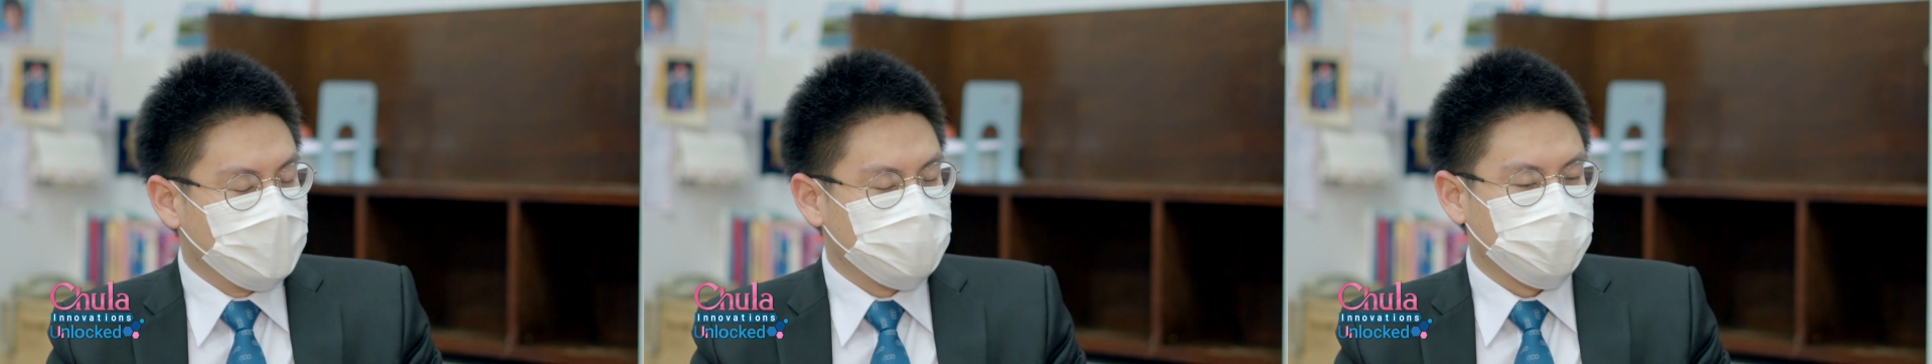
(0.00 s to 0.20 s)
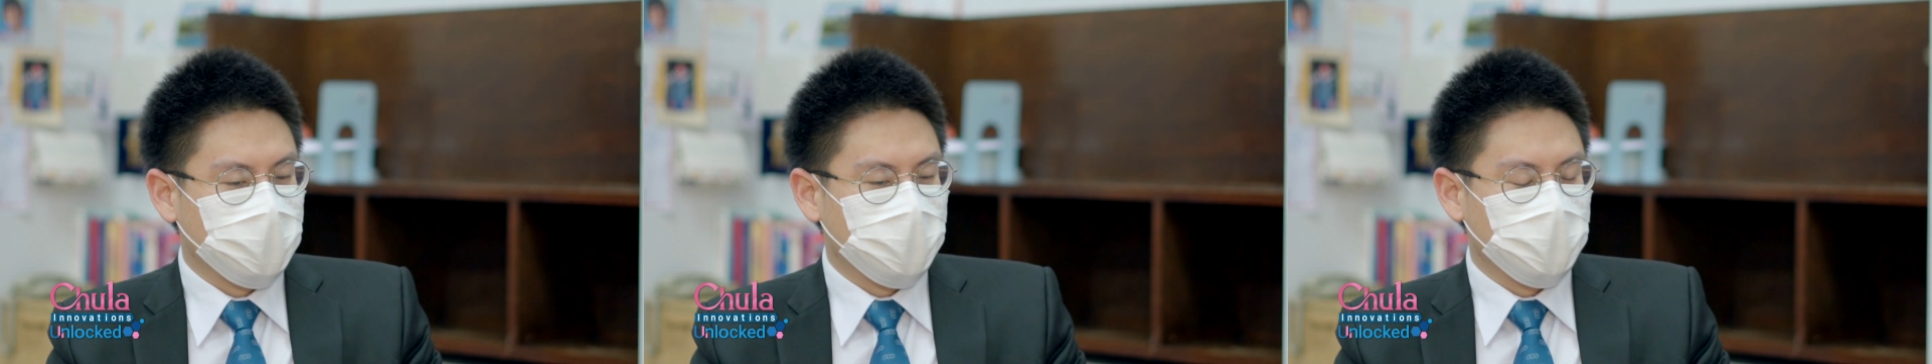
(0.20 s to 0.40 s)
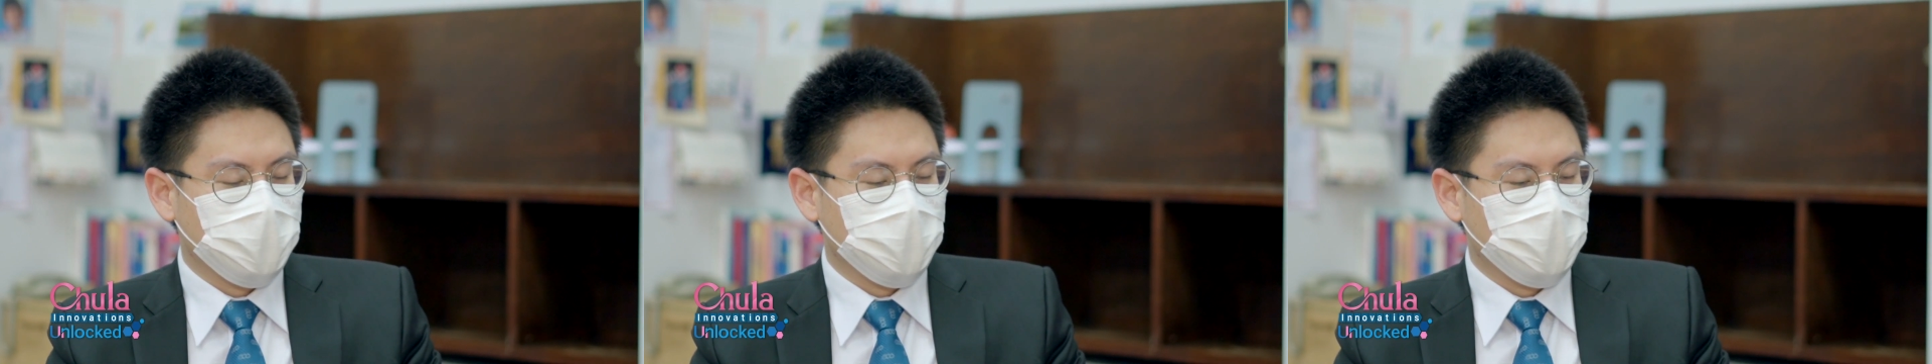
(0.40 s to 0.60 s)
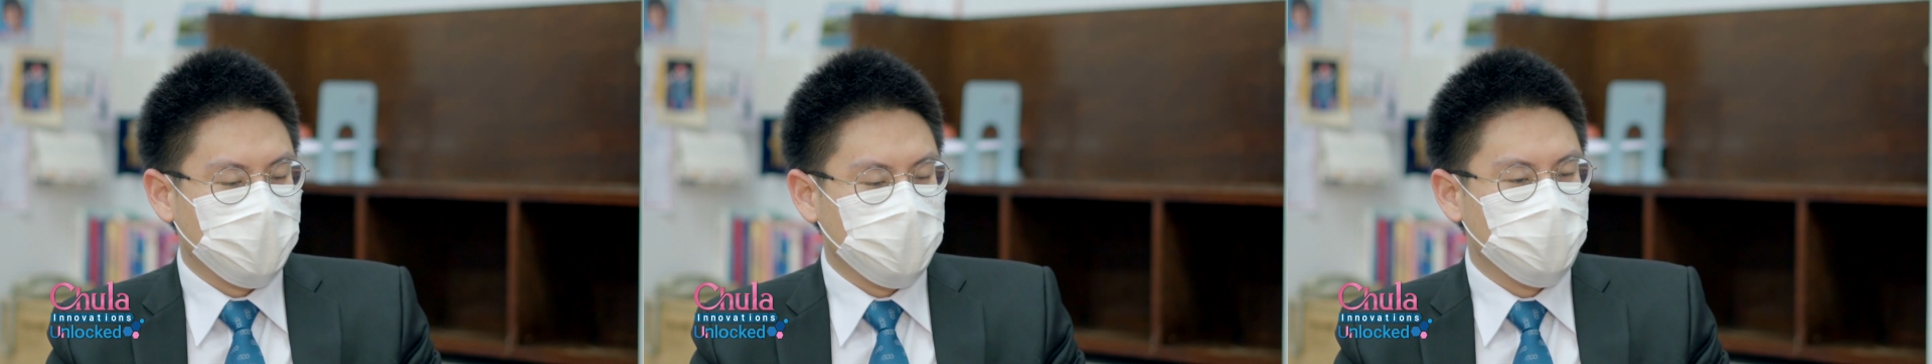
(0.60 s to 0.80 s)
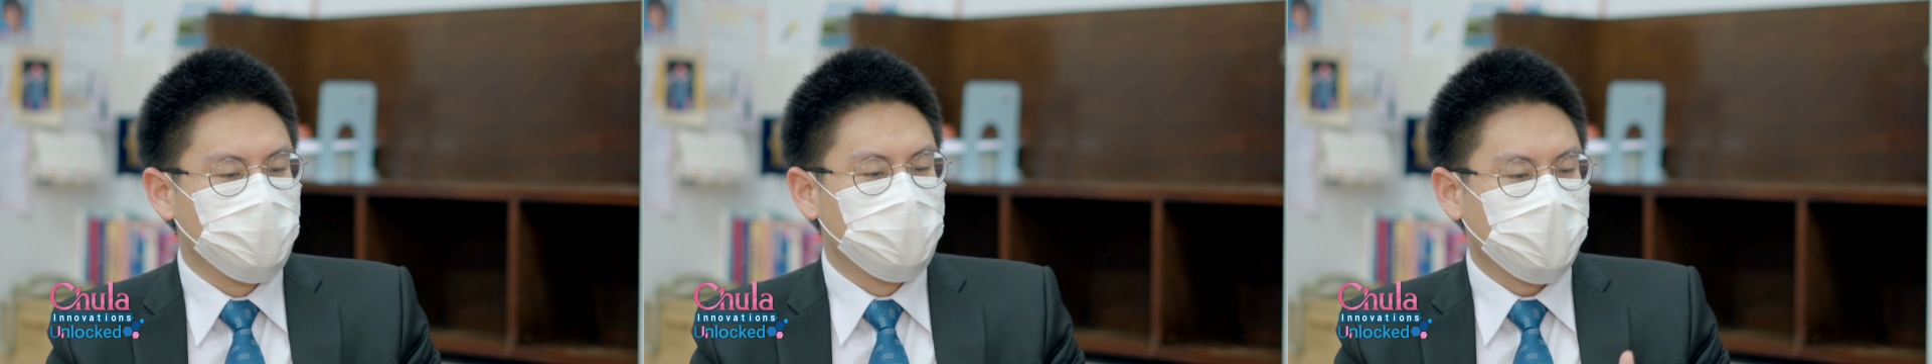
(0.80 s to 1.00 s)
So
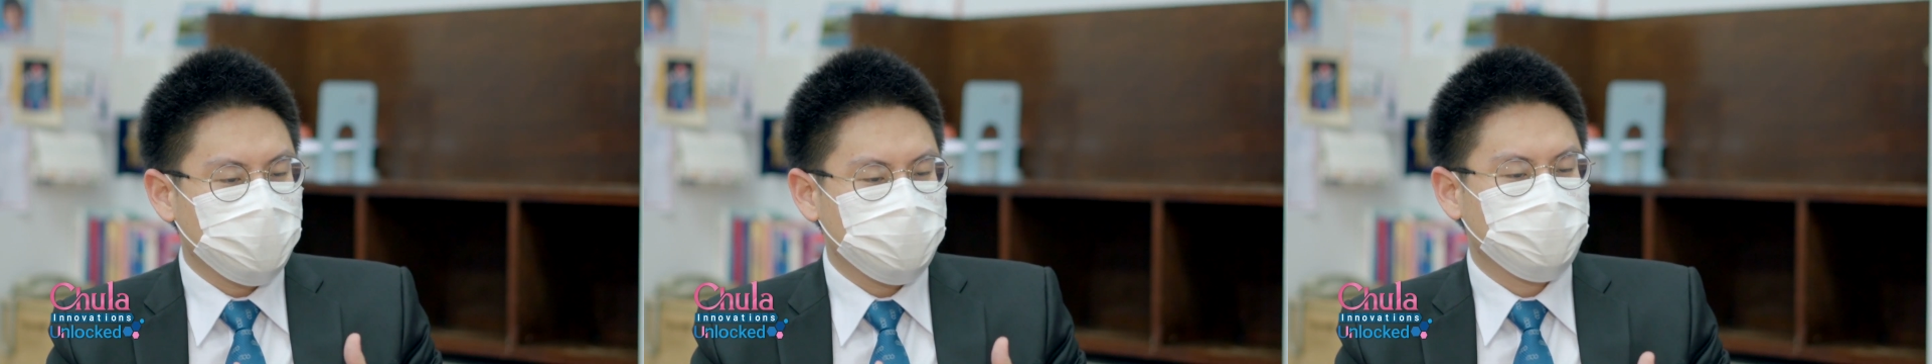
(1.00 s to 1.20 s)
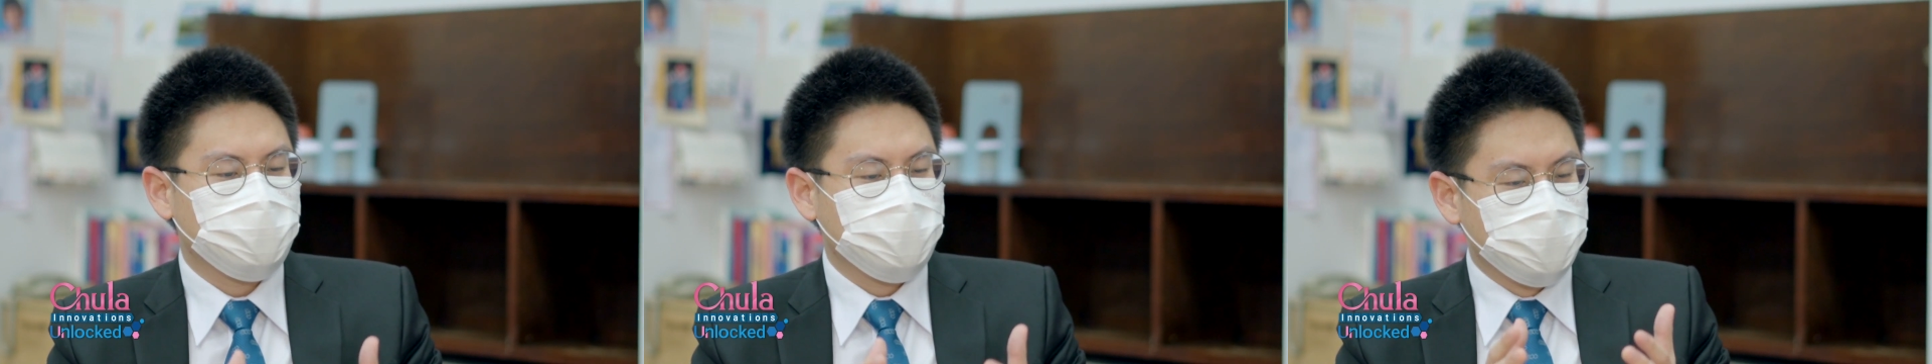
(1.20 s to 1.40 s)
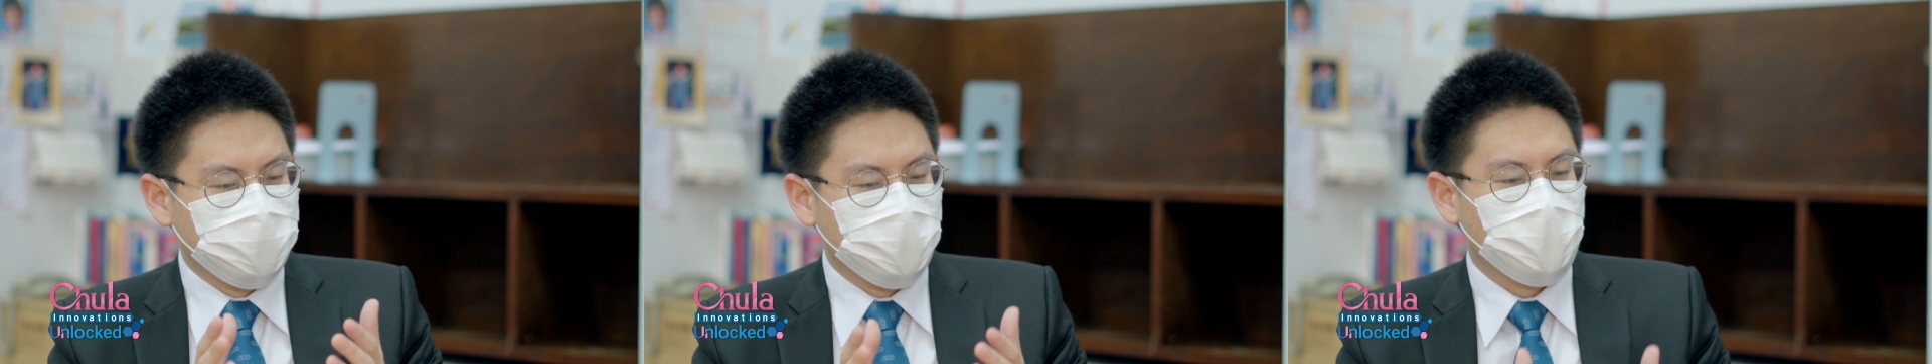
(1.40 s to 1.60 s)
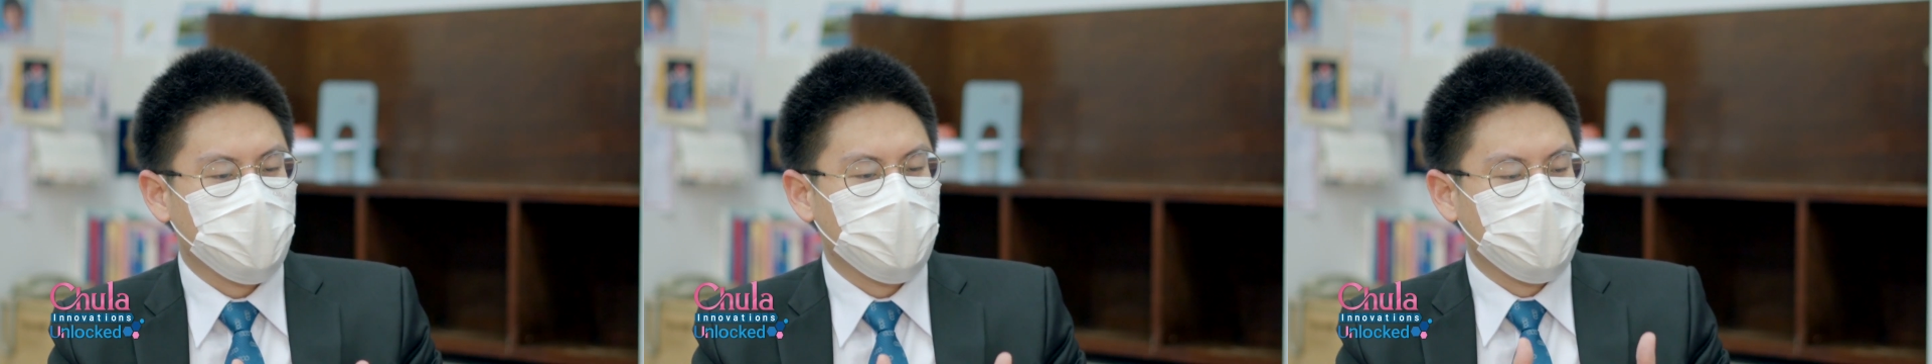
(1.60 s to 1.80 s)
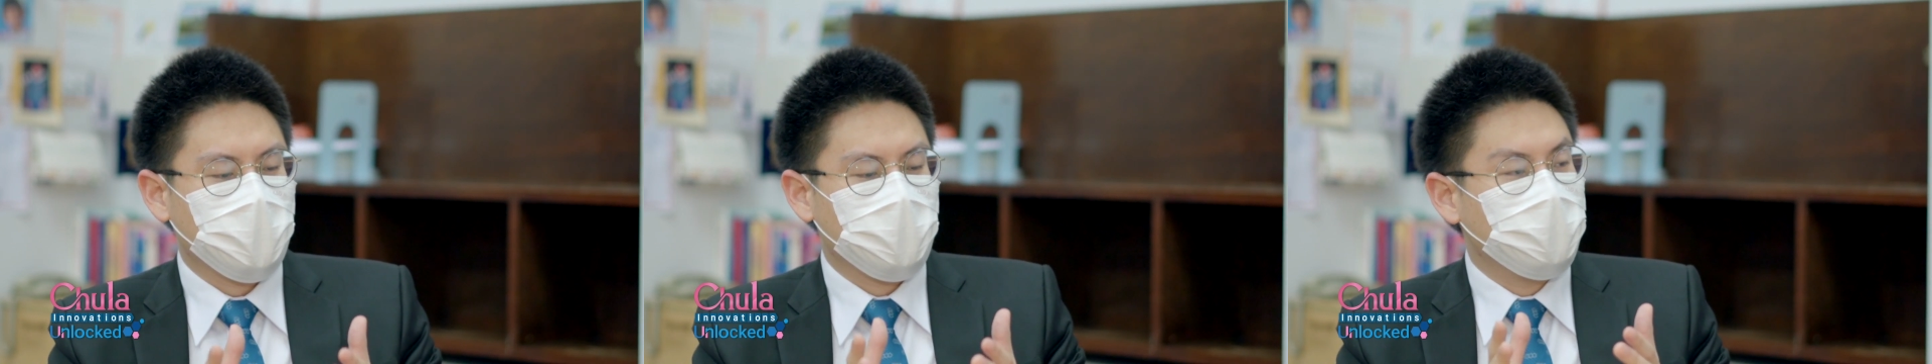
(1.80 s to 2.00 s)
you must
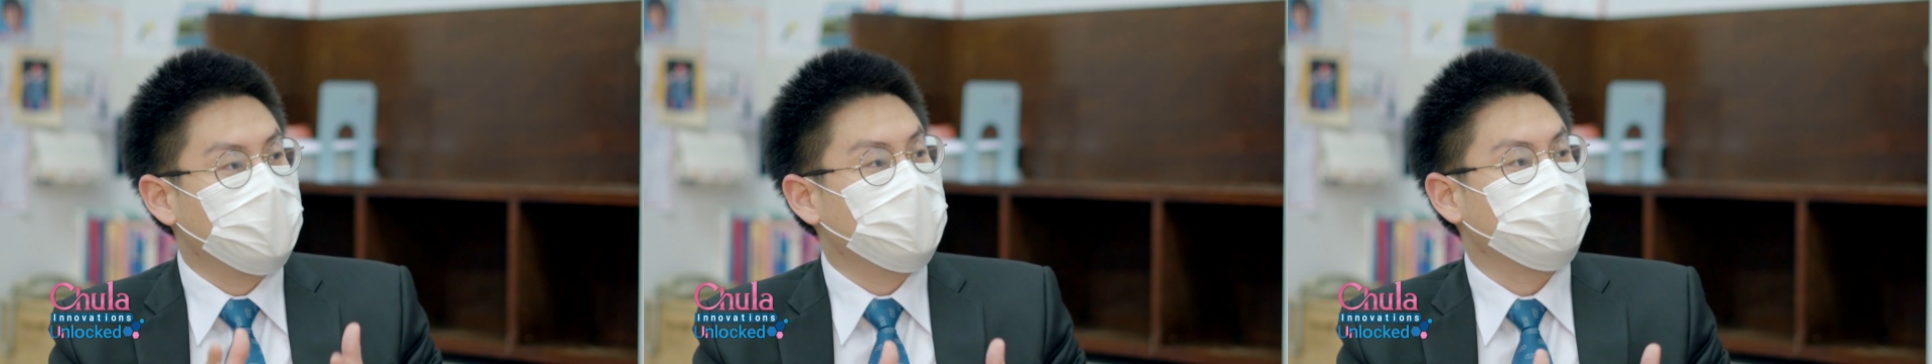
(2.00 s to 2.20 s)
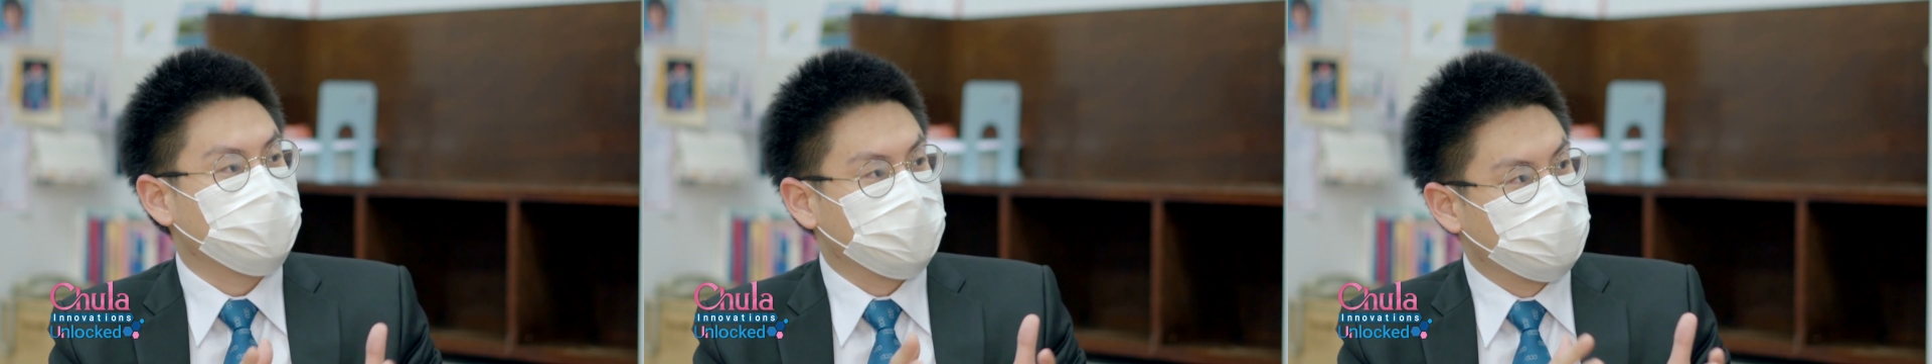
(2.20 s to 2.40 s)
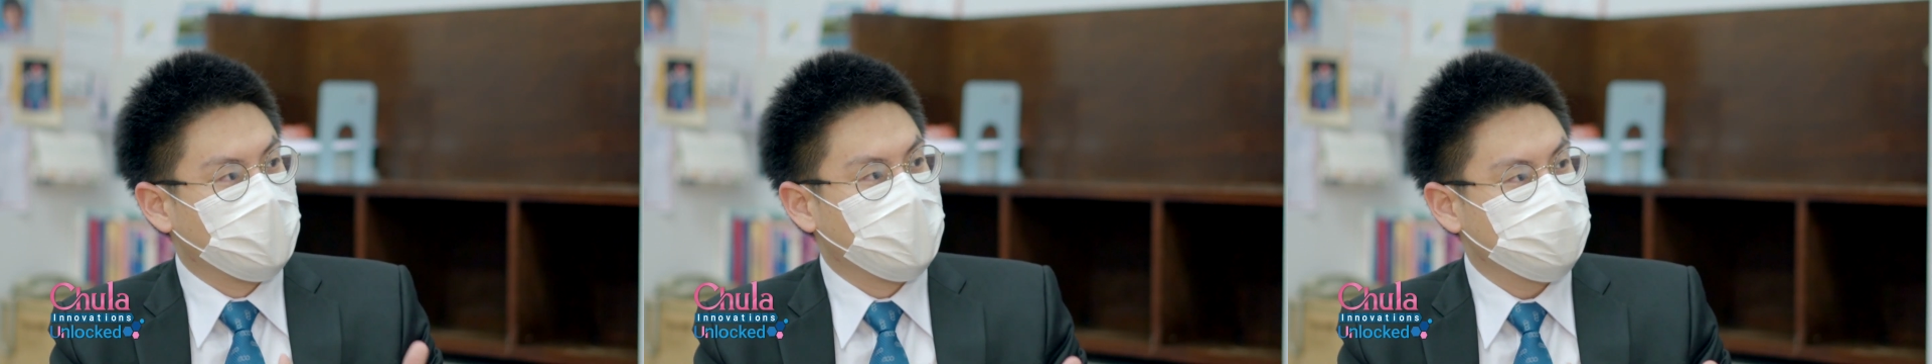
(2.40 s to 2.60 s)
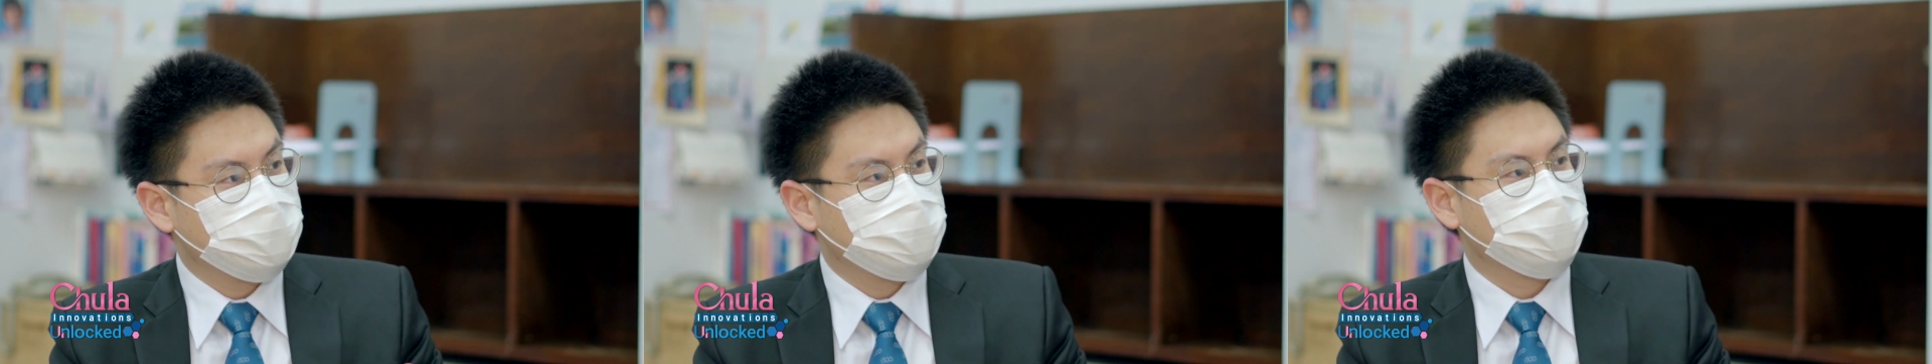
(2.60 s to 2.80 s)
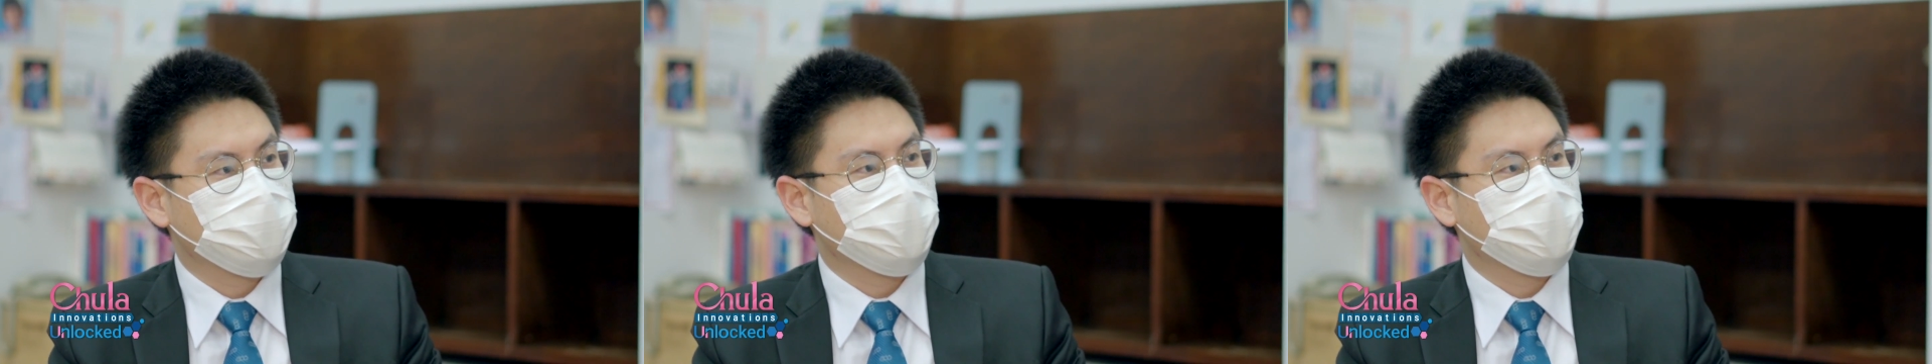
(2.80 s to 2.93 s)
know about basic rights.